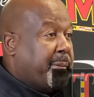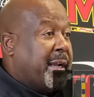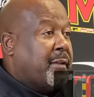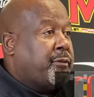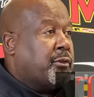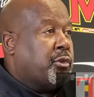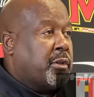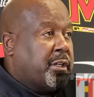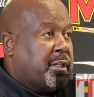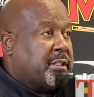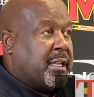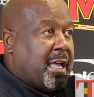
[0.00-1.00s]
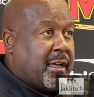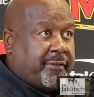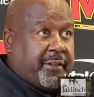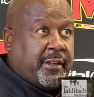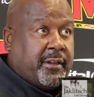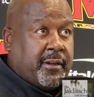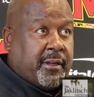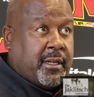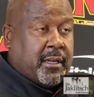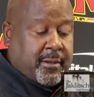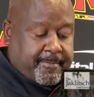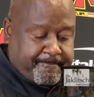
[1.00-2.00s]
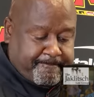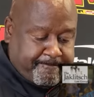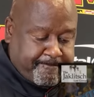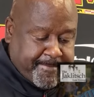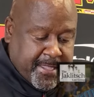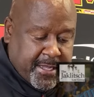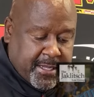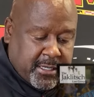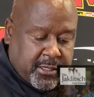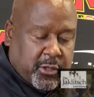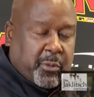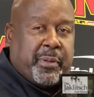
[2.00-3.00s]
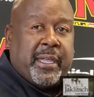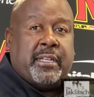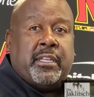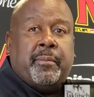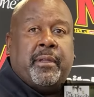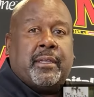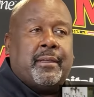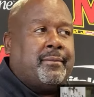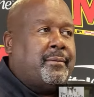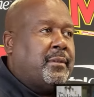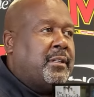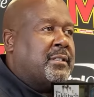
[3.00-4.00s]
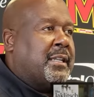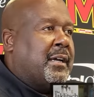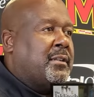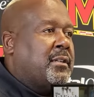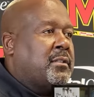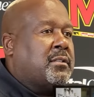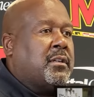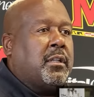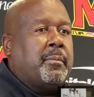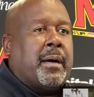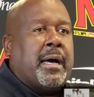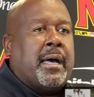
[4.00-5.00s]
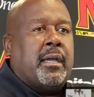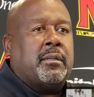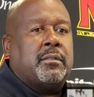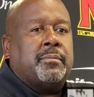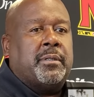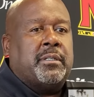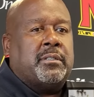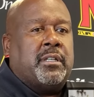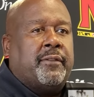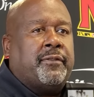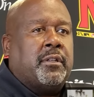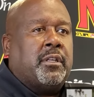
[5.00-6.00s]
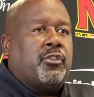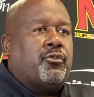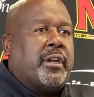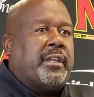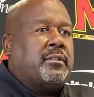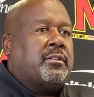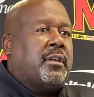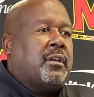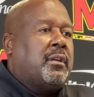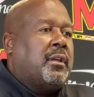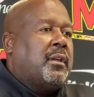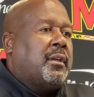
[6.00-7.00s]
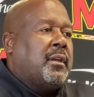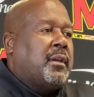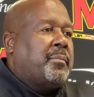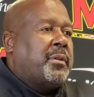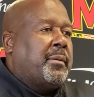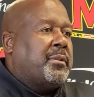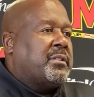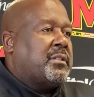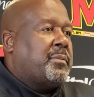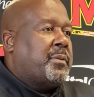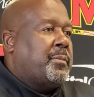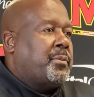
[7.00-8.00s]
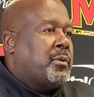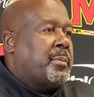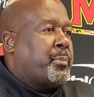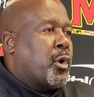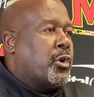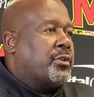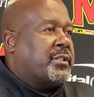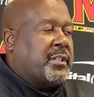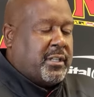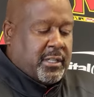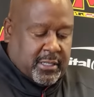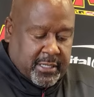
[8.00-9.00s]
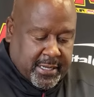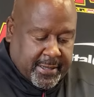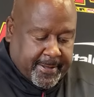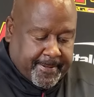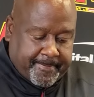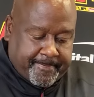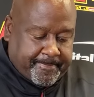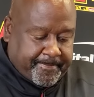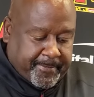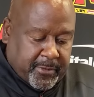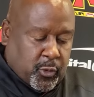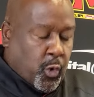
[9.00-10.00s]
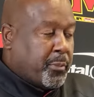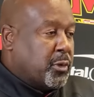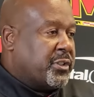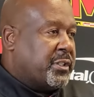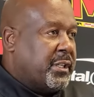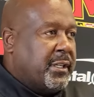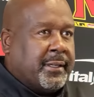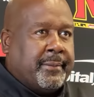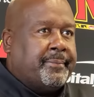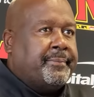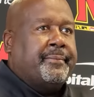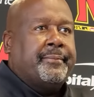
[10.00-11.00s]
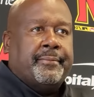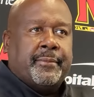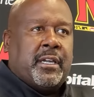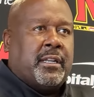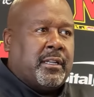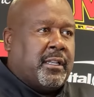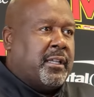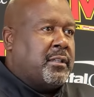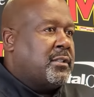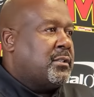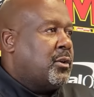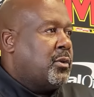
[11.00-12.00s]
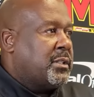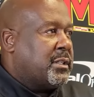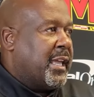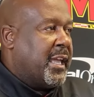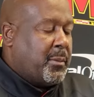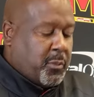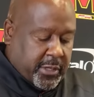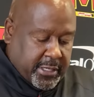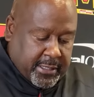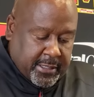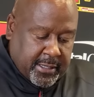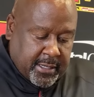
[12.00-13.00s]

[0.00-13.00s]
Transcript: everybody for joining us live here. You know, the pandemic is not necessarily behind us, but it's definitely great to be able to see people in person and normalcy kind of letting us know it's game week.